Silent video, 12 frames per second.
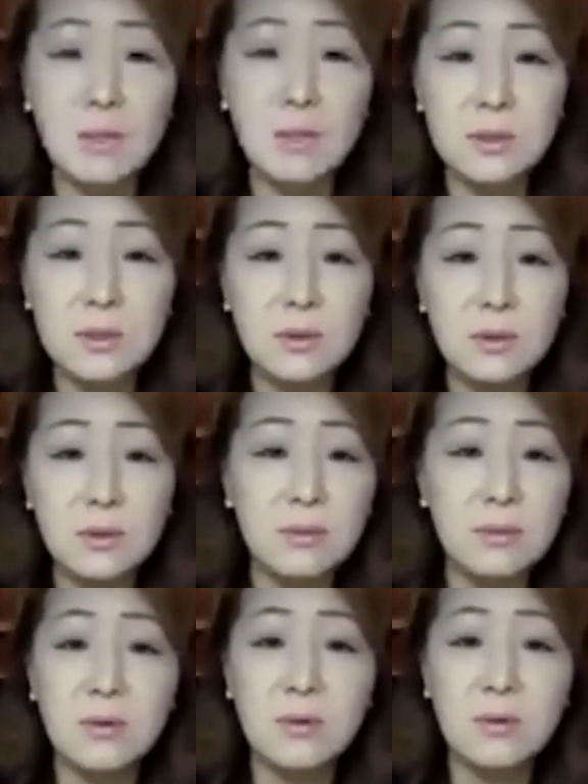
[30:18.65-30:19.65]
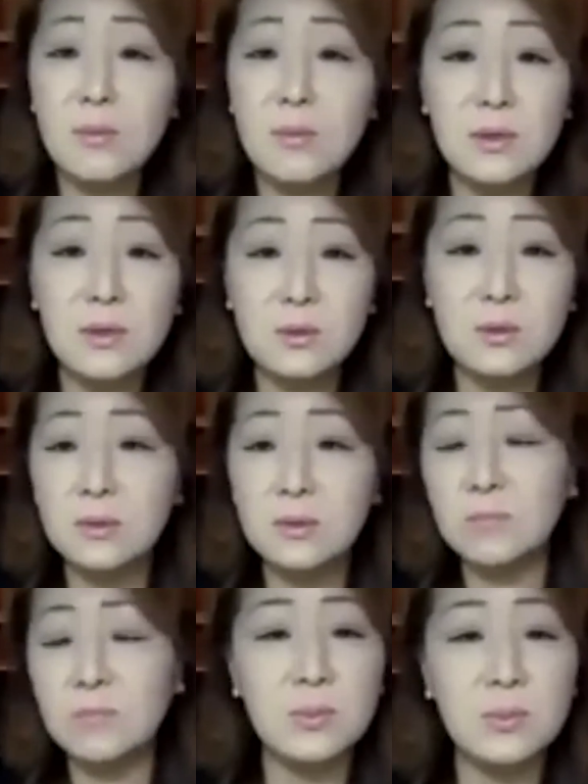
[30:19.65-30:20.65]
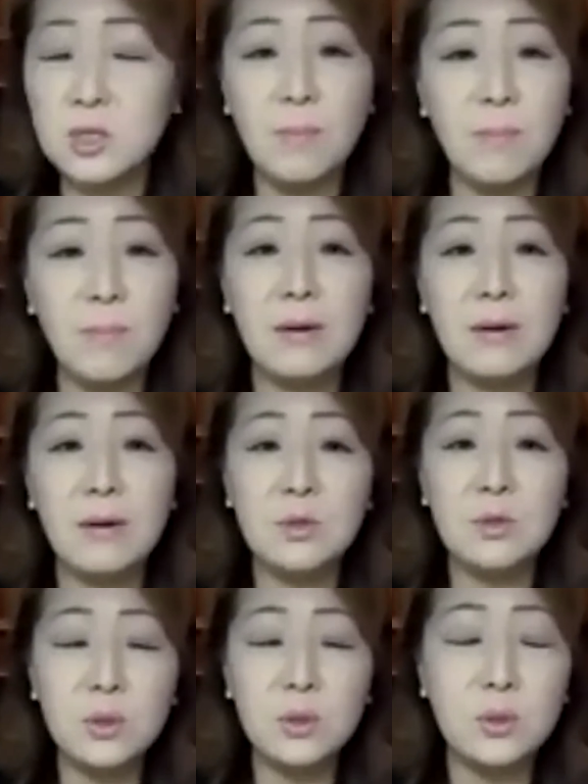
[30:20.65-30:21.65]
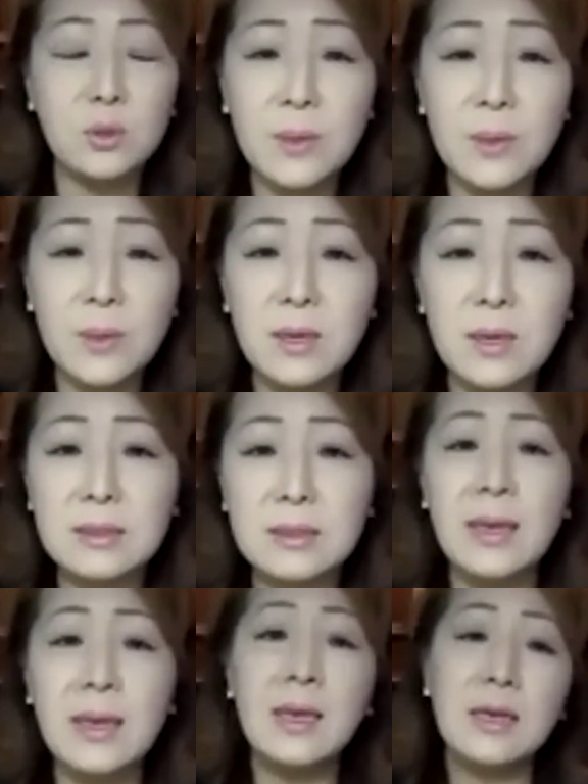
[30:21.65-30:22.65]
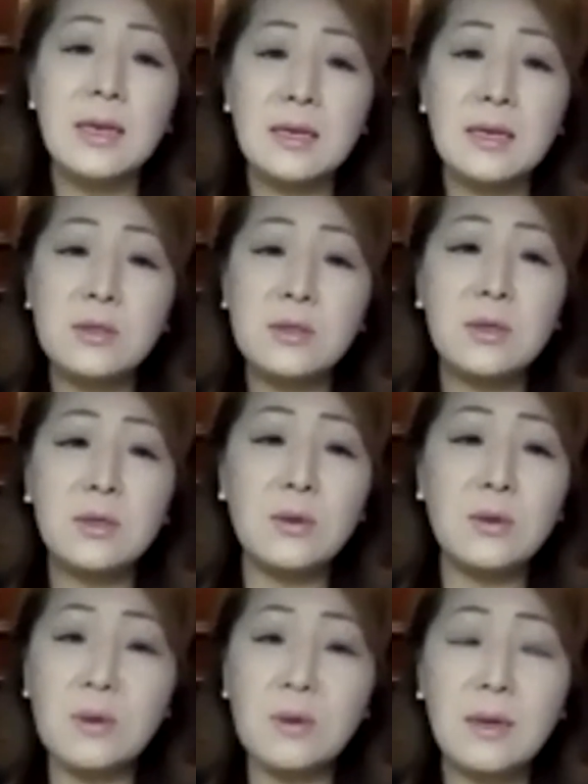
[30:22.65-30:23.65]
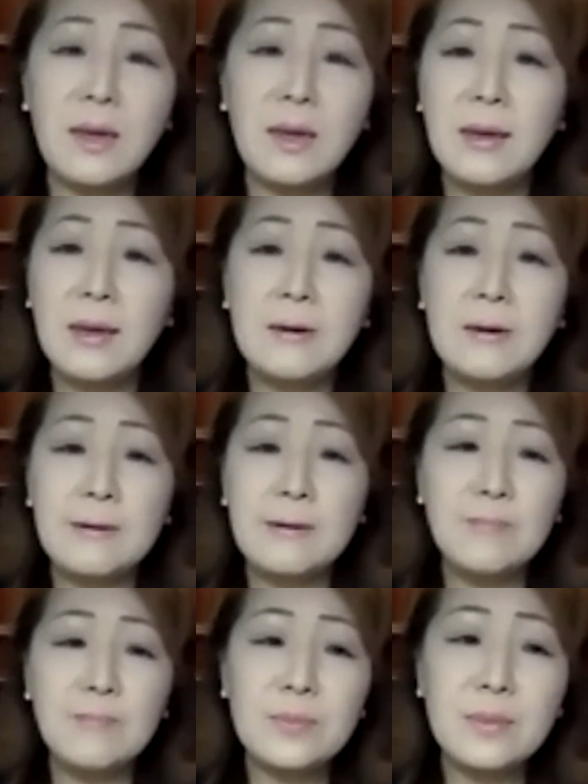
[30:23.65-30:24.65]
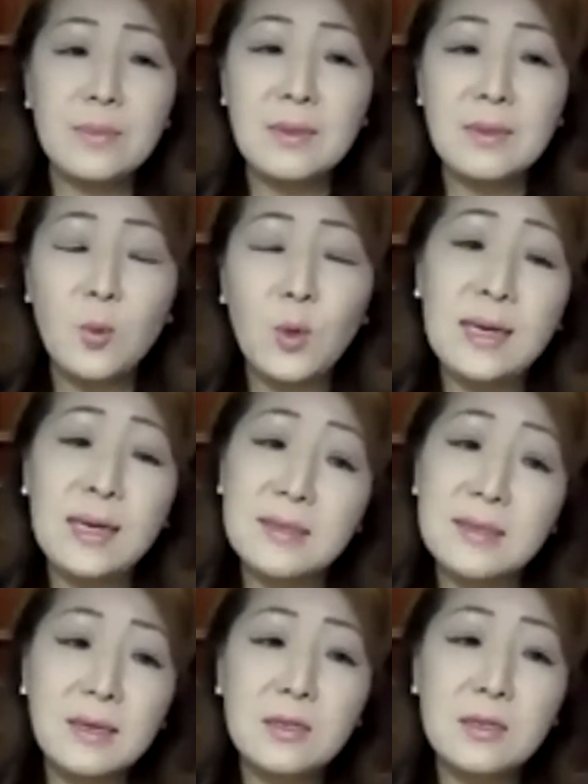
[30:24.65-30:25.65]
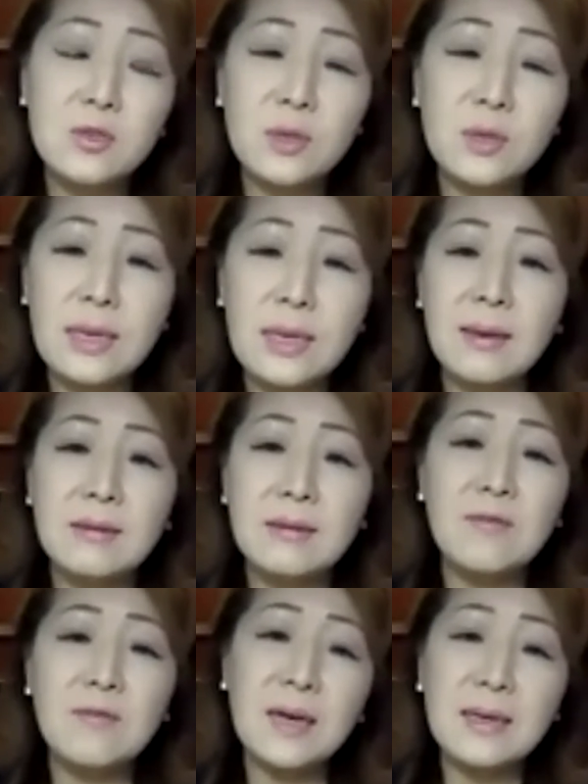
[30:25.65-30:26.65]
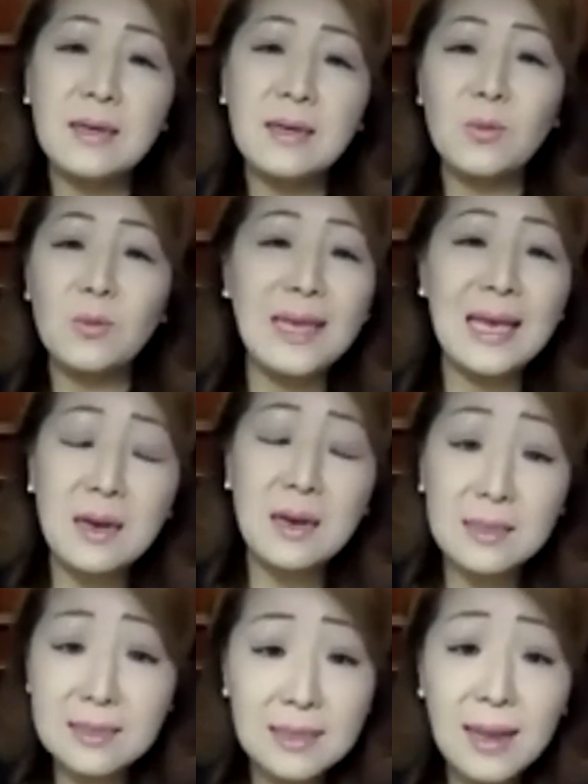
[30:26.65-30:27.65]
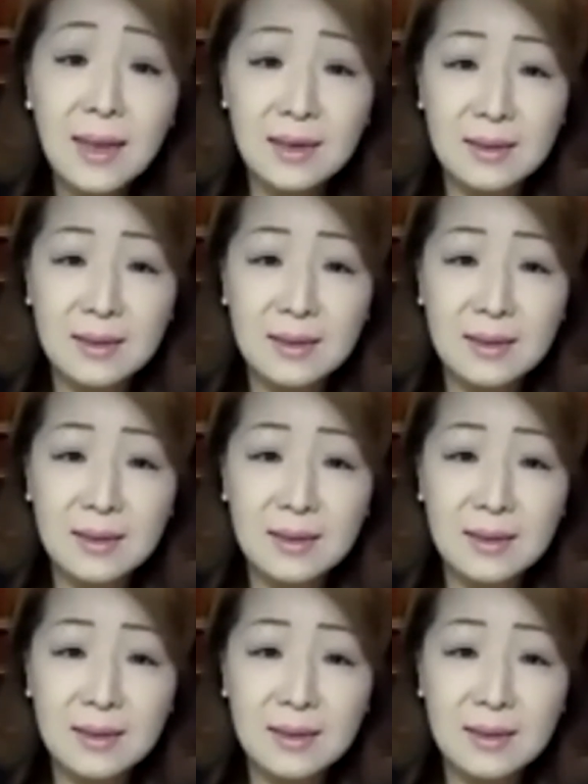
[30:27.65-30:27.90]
or grandmothers, or some parents were torn apart. And so we as a country divided, we cannot stand.